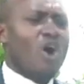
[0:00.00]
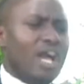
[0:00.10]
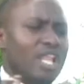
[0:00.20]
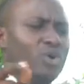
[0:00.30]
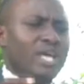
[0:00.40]

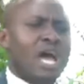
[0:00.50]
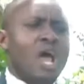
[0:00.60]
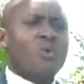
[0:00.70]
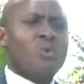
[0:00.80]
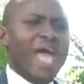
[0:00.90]
When
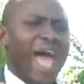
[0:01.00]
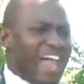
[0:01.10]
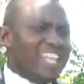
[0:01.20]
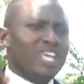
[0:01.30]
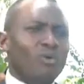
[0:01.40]
he was
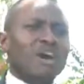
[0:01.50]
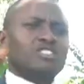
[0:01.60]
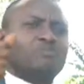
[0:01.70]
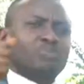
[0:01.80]
preaching the